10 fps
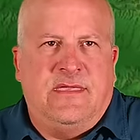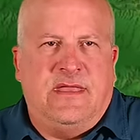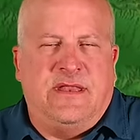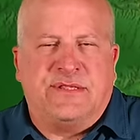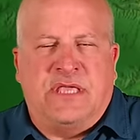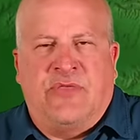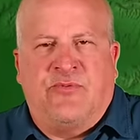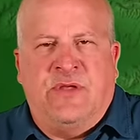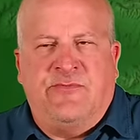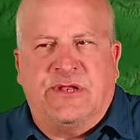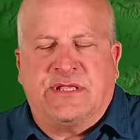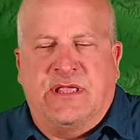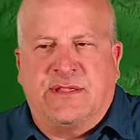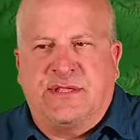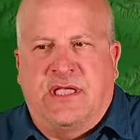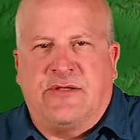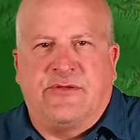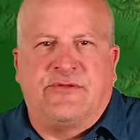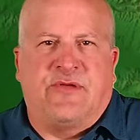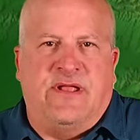in the south wind, which is going to suck,
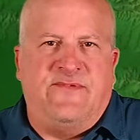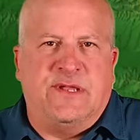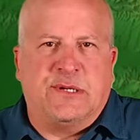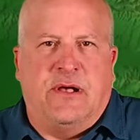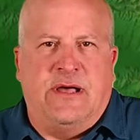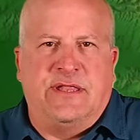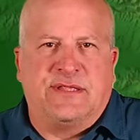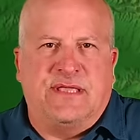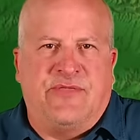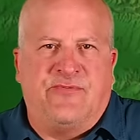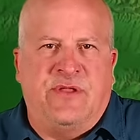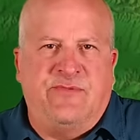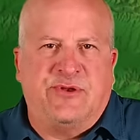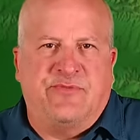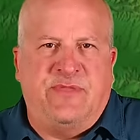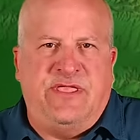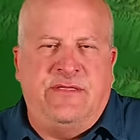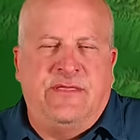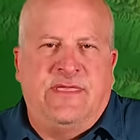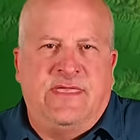or try and fish cod in the south wind, which will
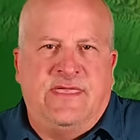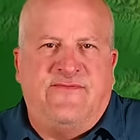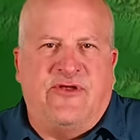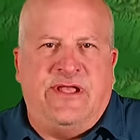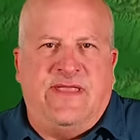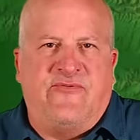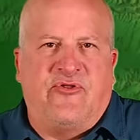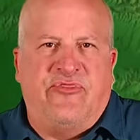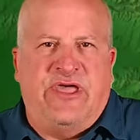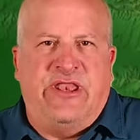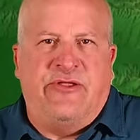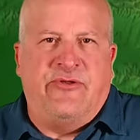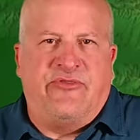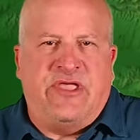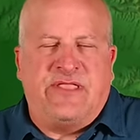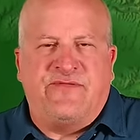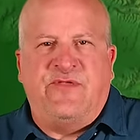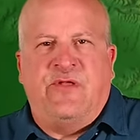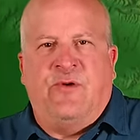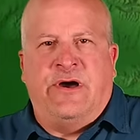be very difficult, 900 to 1,000
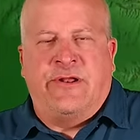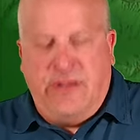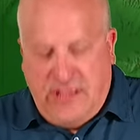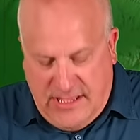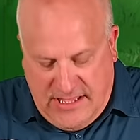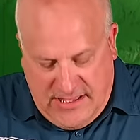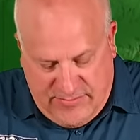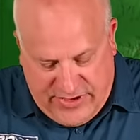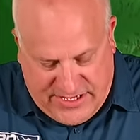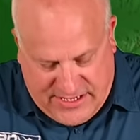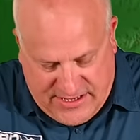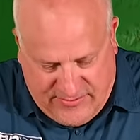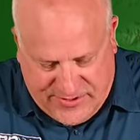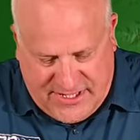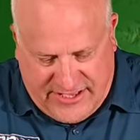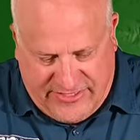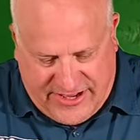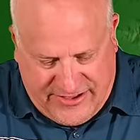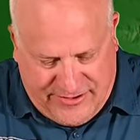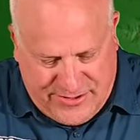feet of water. But we'll see how
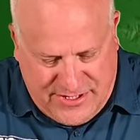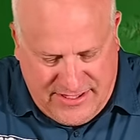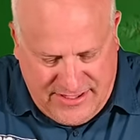that goes.